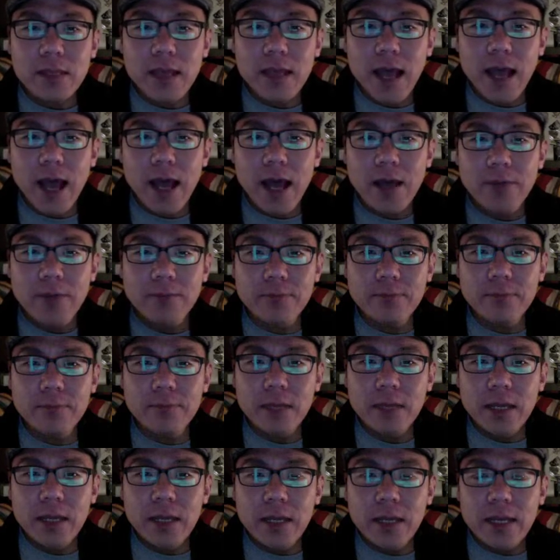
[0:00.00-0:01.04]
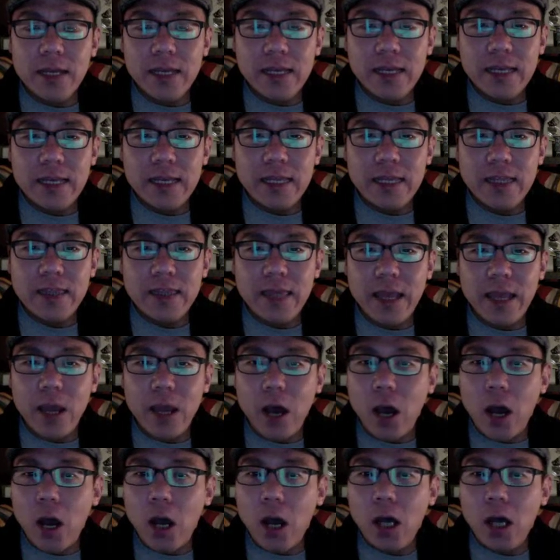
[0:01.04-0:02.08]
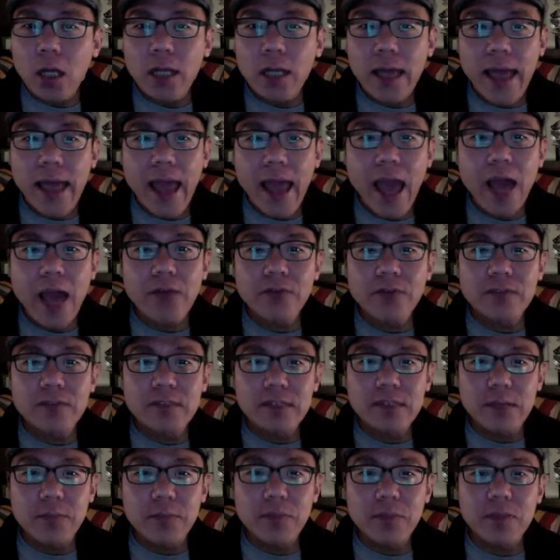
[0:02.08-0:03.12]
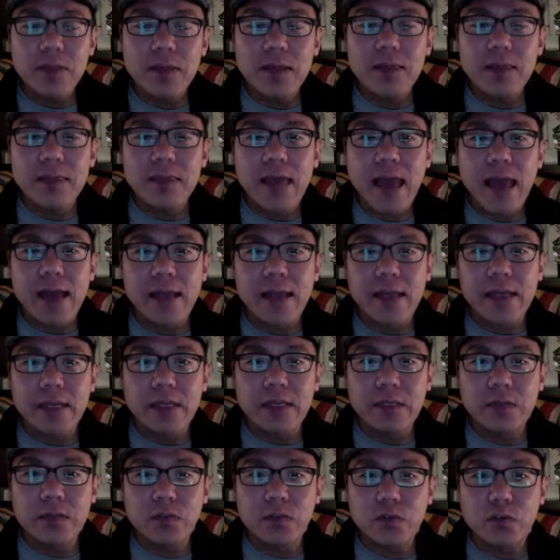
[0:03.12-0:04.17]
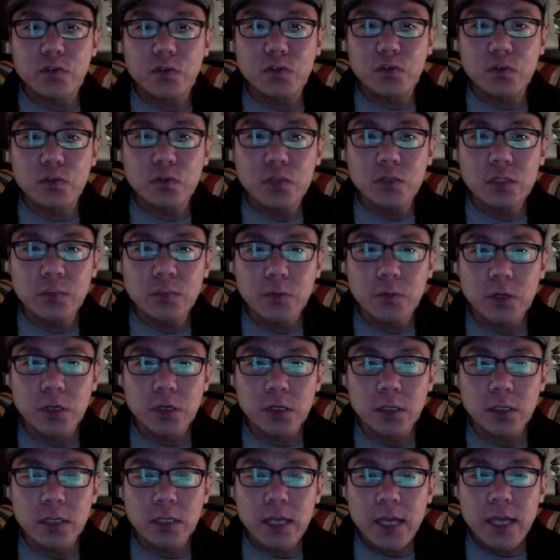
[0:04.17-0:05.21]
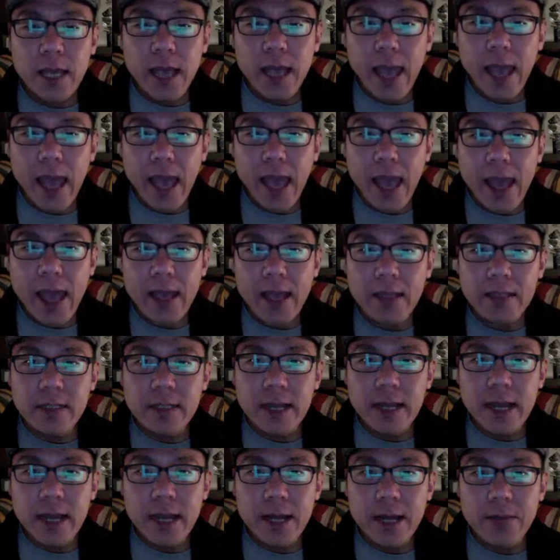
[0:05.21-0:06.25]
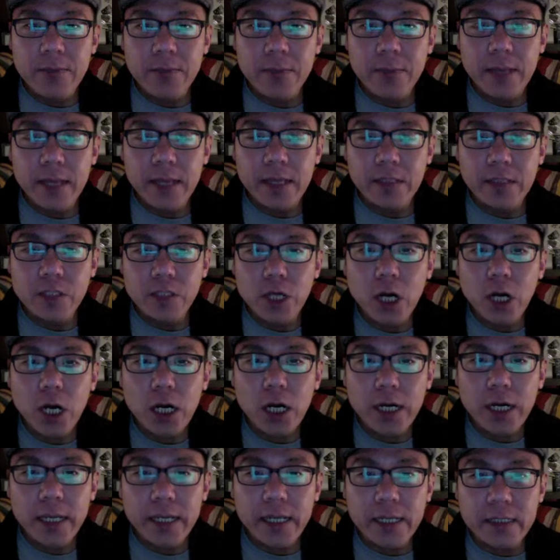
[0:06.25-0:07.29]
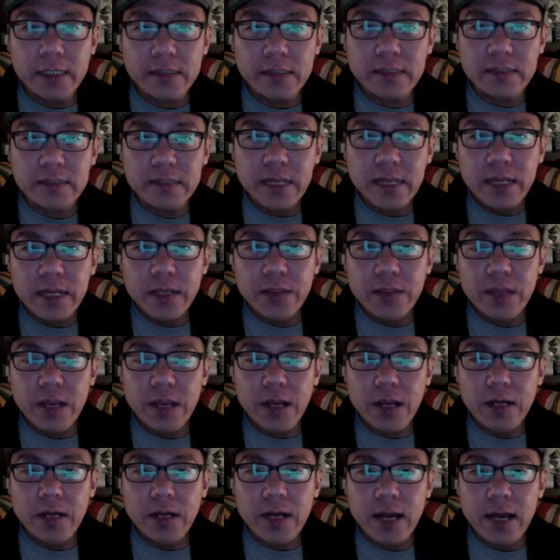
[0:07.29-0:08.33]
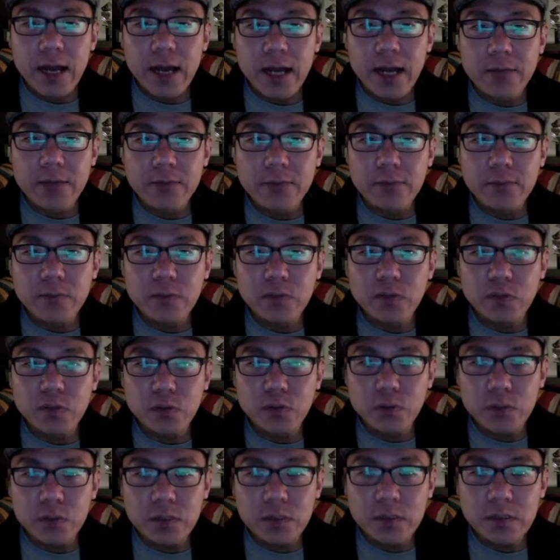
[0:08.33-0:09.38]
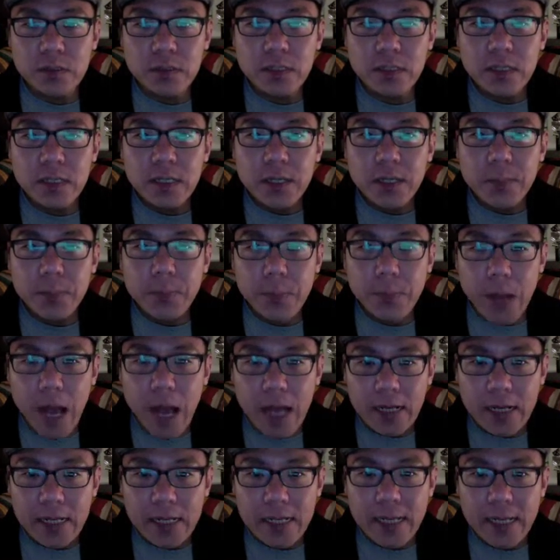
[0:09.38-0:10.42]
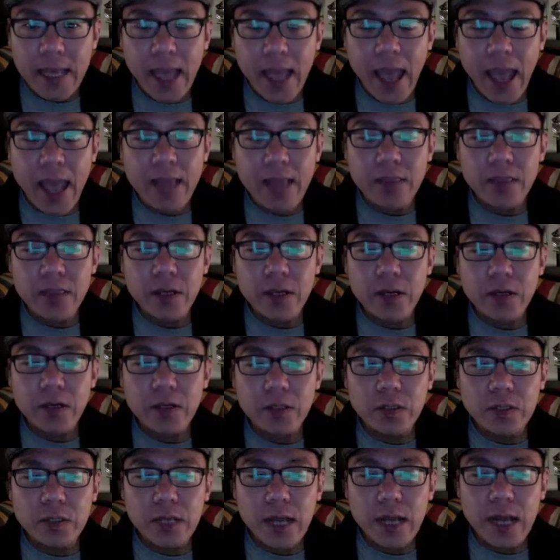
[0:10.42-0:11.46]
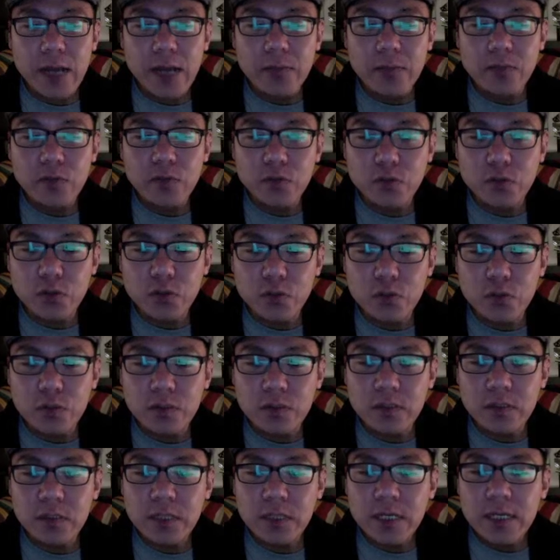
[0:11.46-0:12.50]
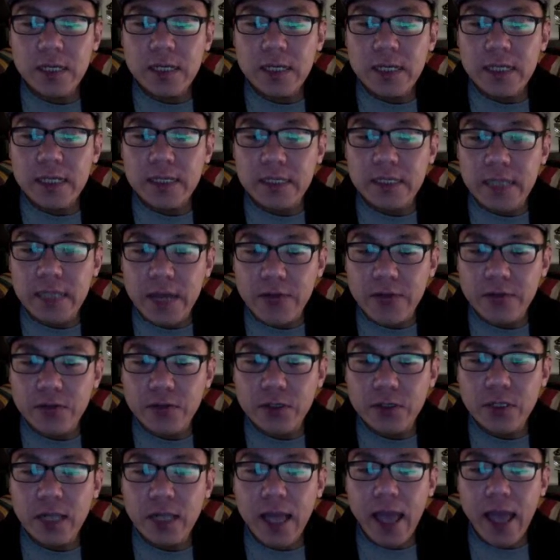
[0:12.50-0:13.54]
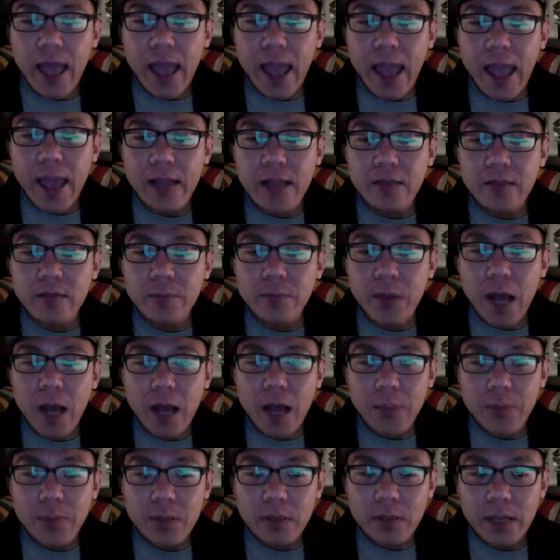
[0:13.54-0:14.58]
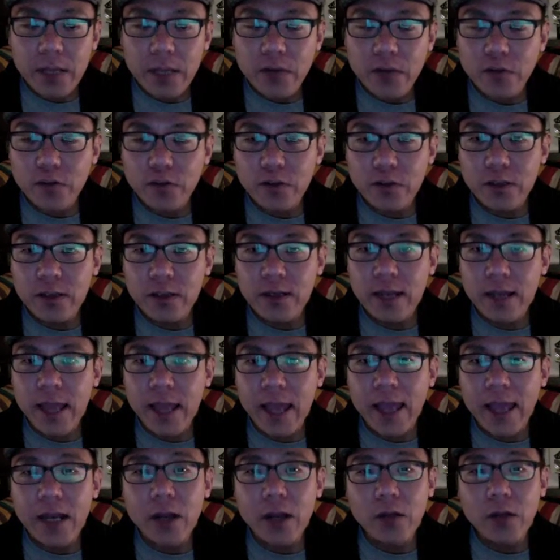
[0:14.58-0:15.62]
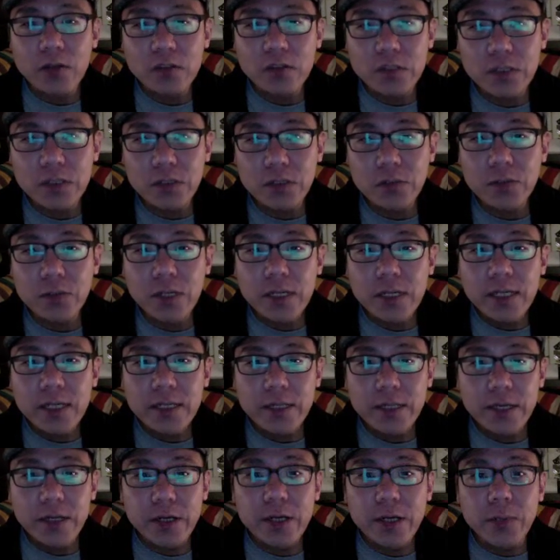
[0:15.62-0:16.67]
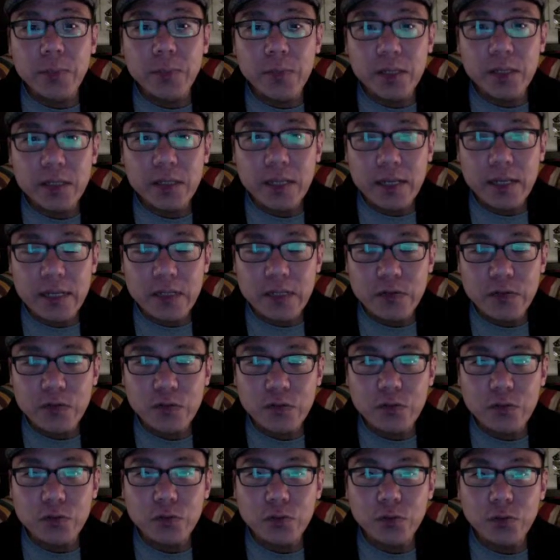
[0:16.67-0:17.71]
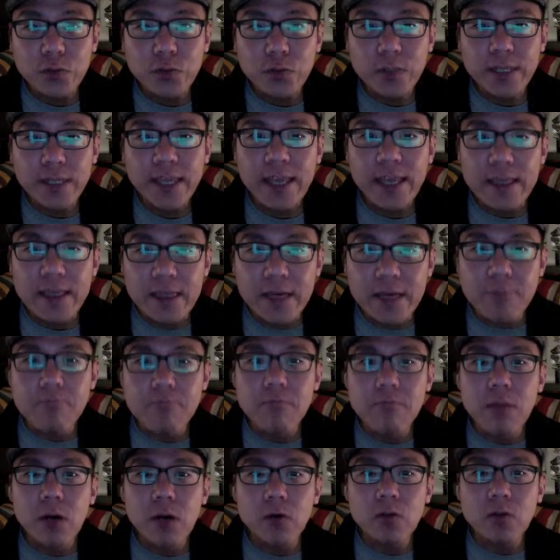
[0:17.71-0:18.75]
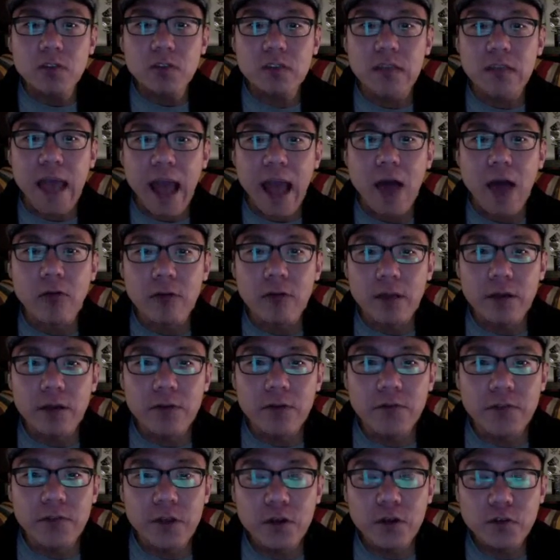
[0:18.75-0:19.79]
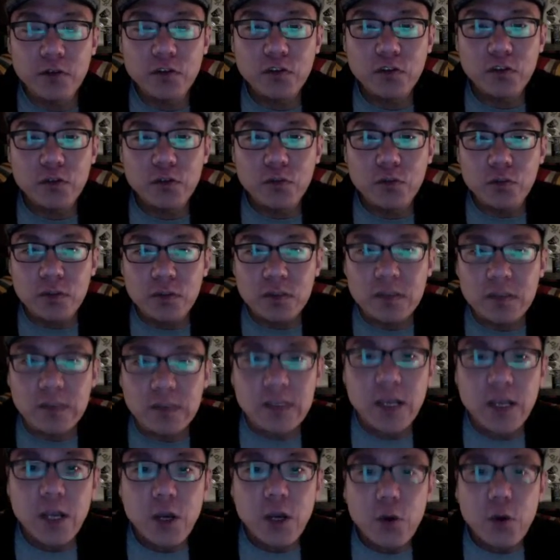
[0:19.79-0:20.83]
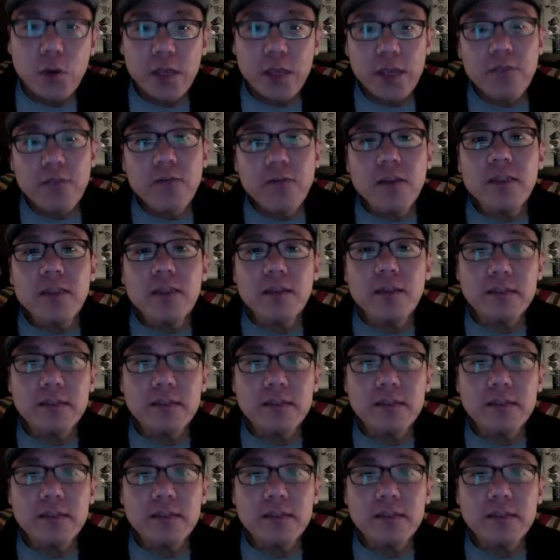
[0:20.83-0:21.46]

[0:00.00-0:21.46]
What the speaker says: um, they all have something that is suitable and it targets their student body and their student level and population, and also their abilities to get the most out of their students given the